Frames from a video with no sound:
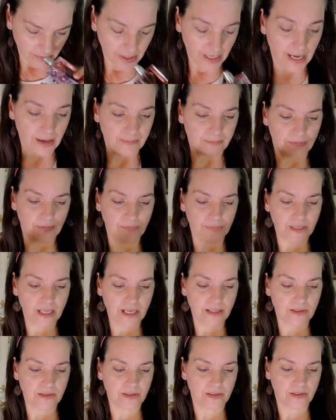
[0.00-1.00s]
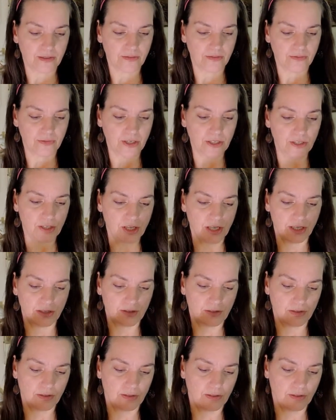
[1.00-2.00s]
Yeah, that's French
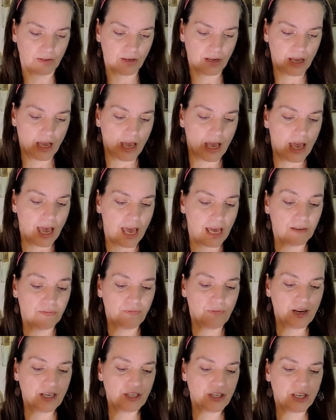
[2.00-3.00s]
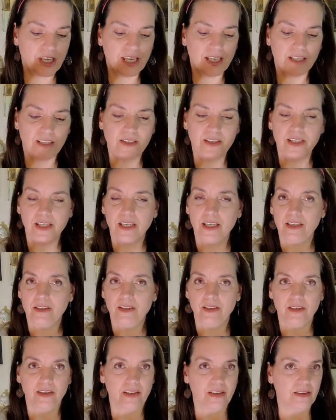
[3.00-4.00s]
Kiss. And French Kissed
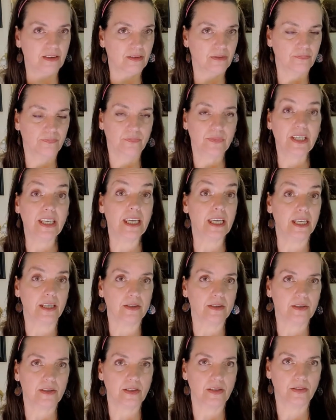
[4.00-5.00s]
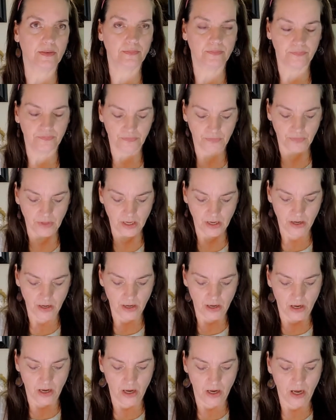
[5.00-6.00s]
is kissed.
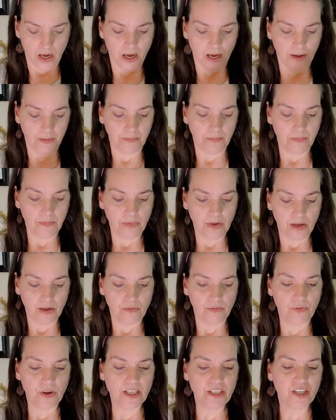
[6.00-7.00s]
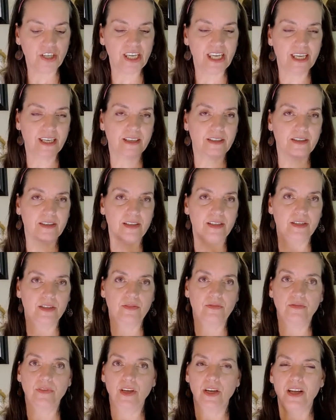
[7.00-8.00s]
Um, French Kiss is a
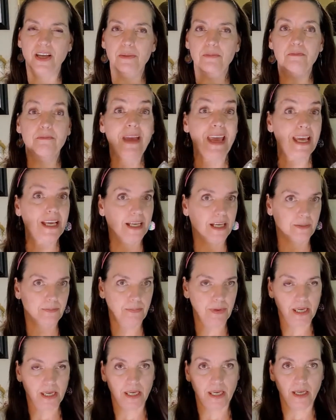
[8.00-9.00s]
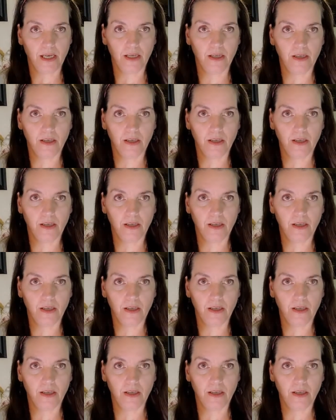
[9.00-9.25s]
very makeup-y